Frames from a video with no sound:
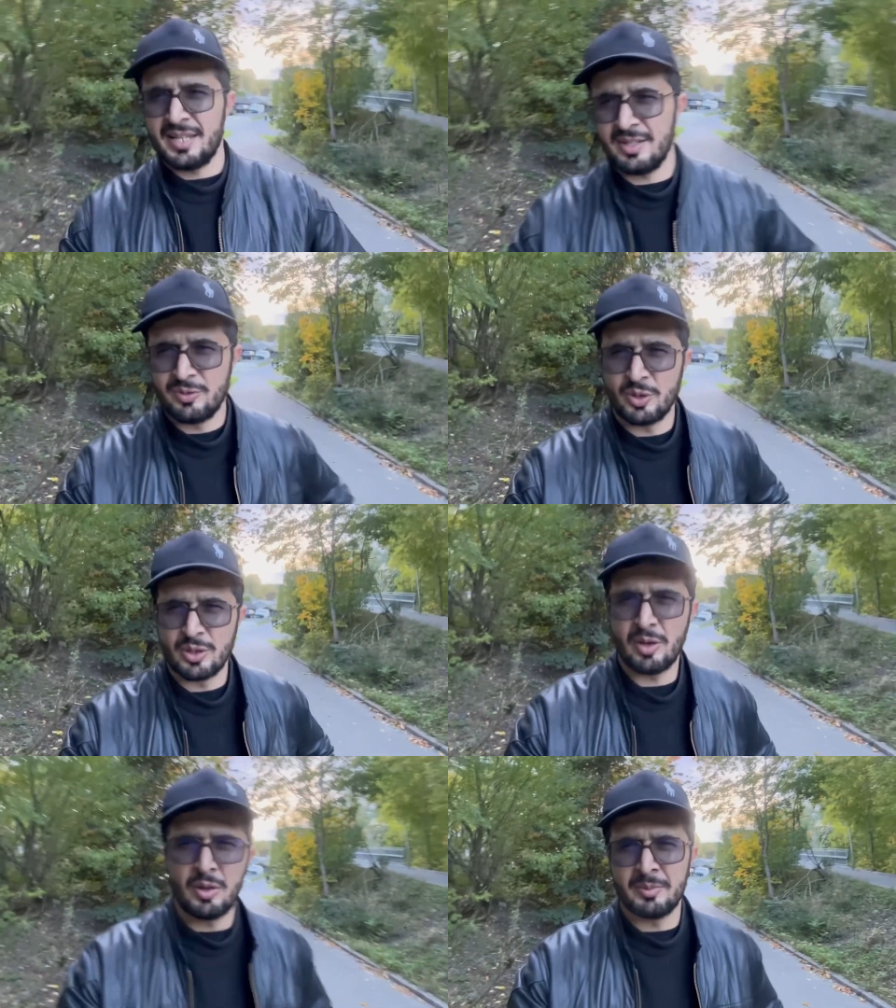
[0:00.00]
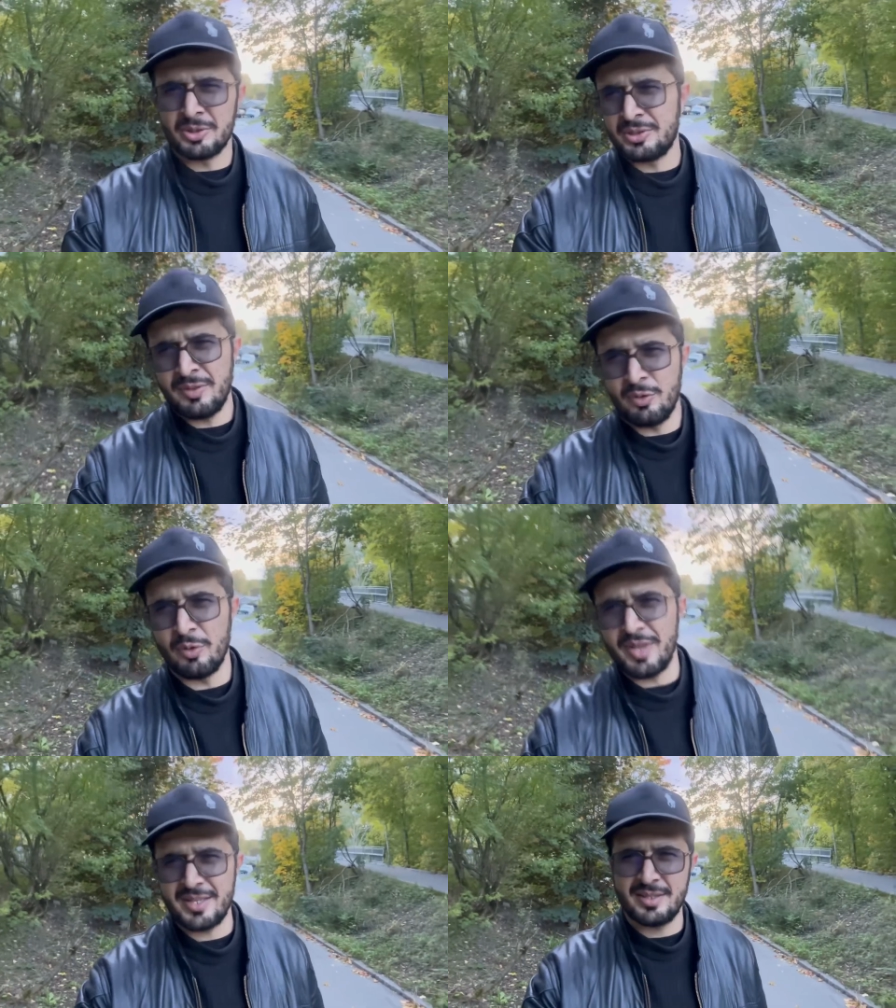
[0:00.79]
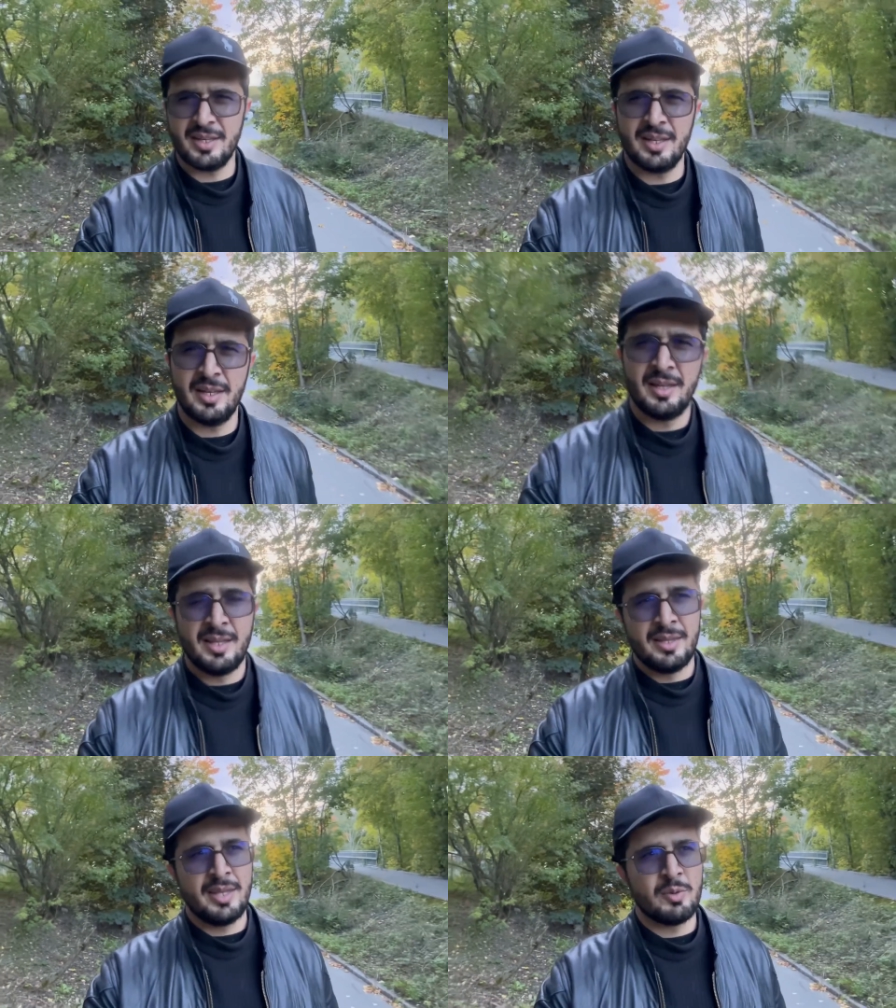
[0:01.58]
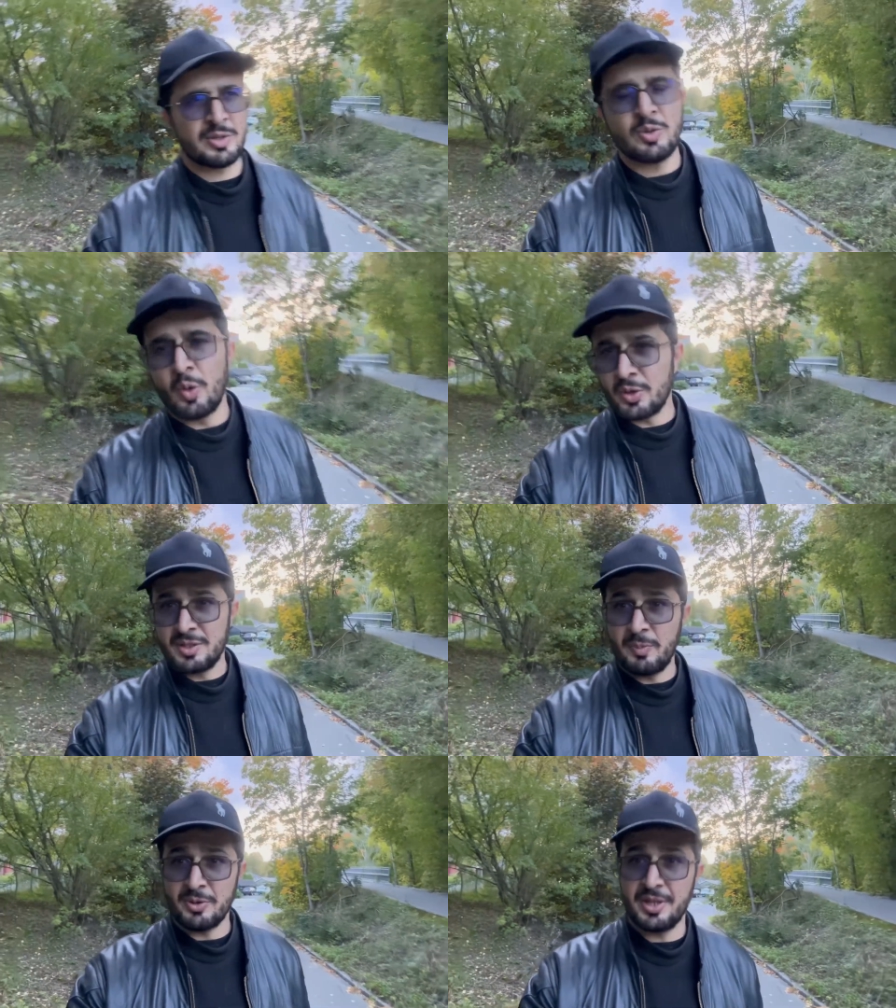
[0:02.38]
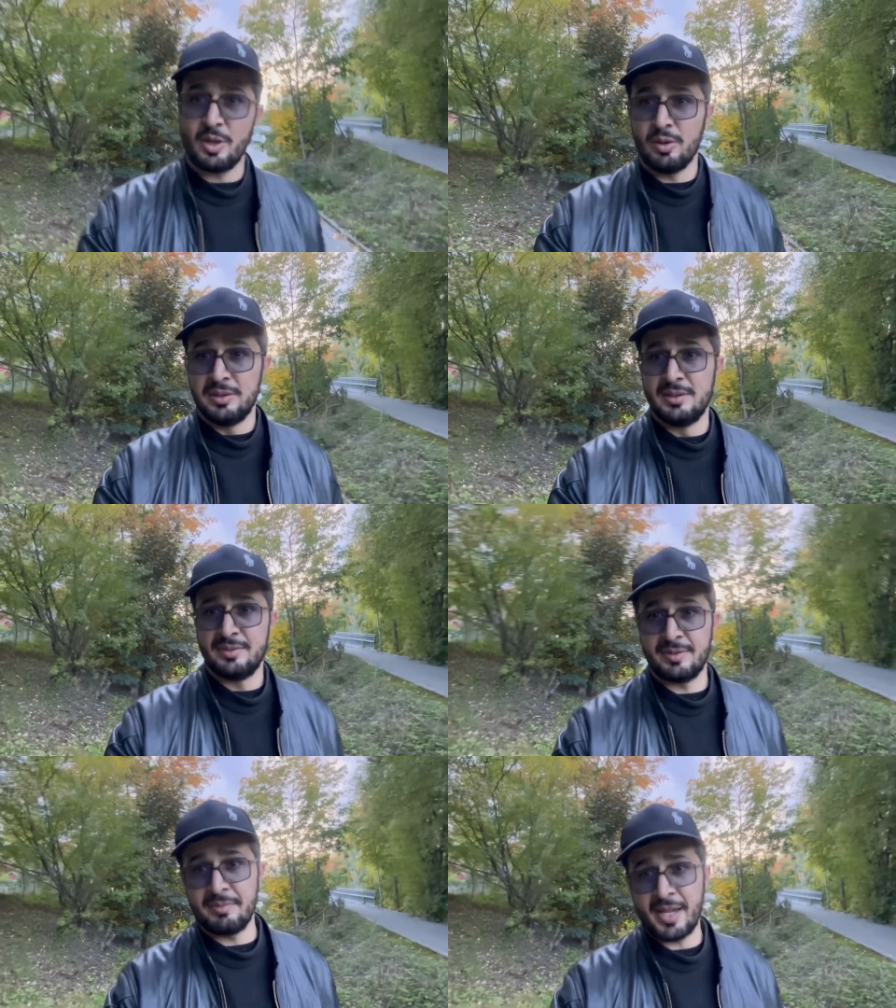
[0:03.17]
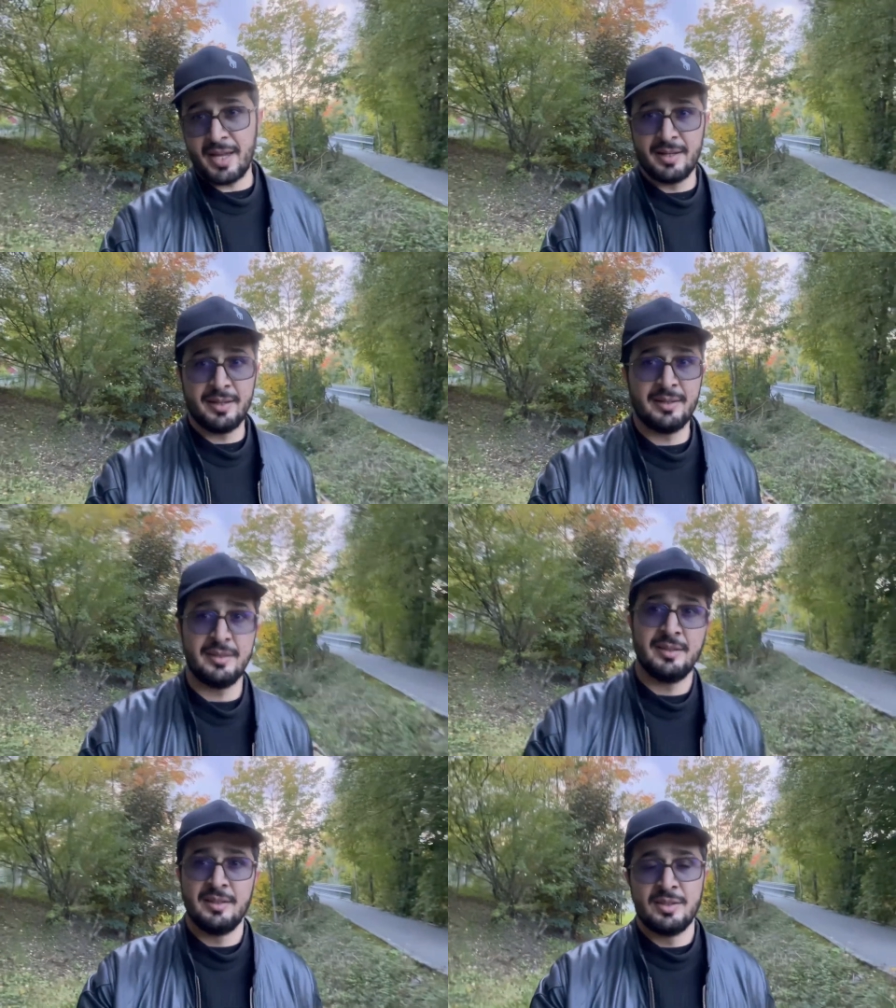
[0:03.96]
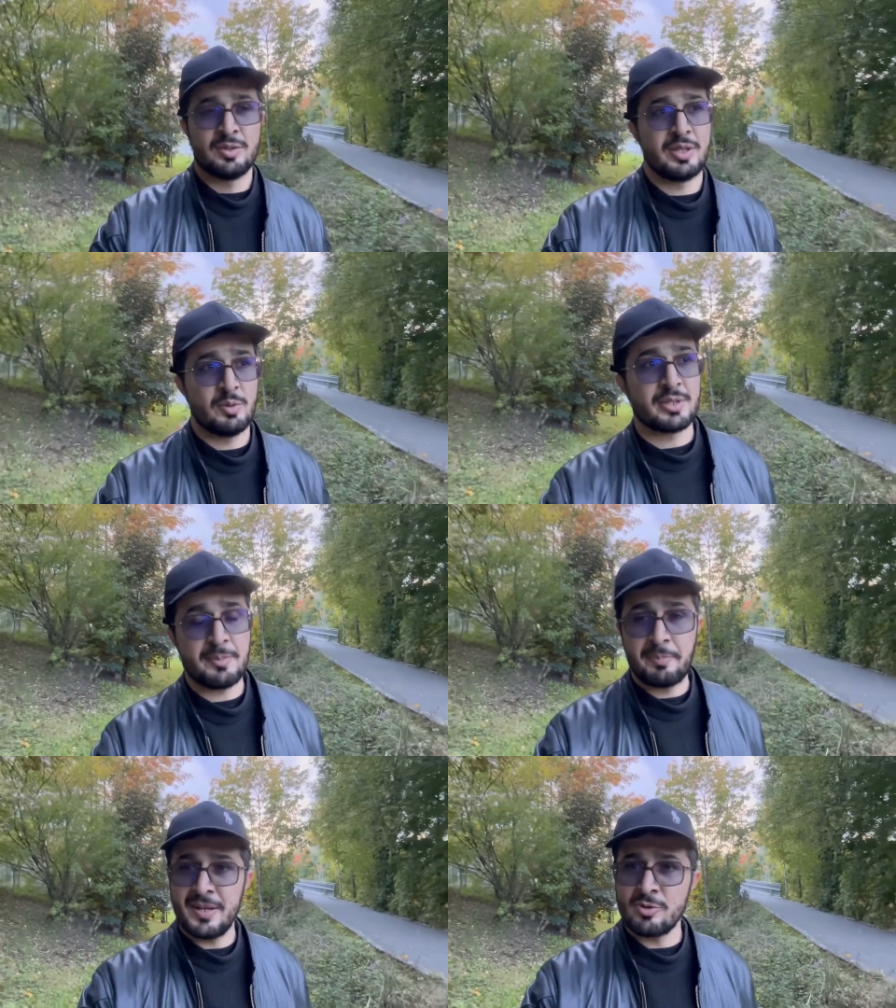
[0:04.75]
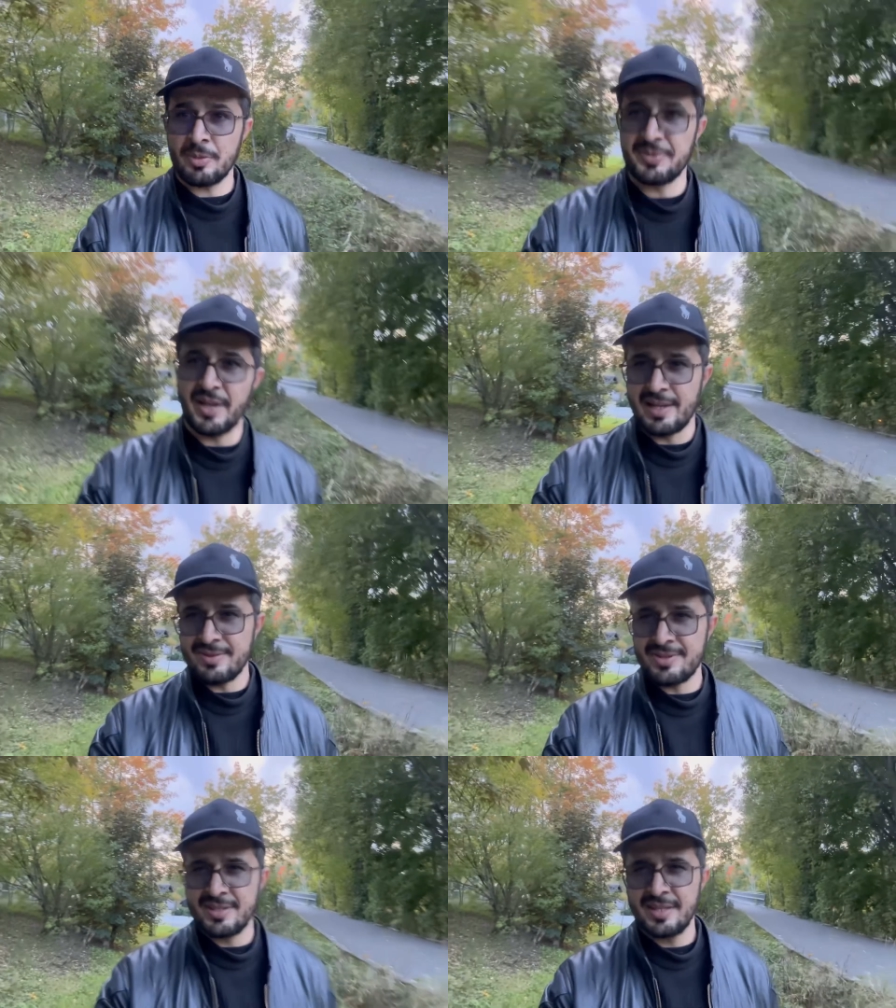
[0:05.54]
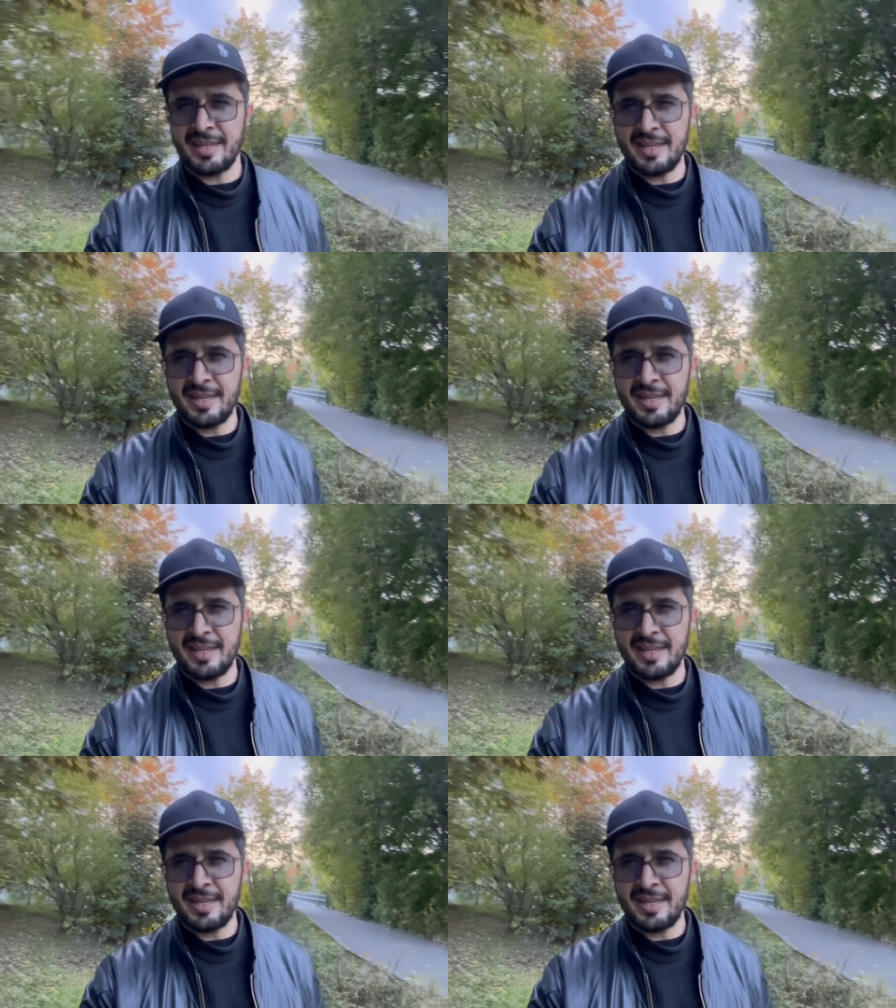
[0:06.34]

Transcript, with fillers: for almost three four weeks there was no response at all from there so there was a pin drop silence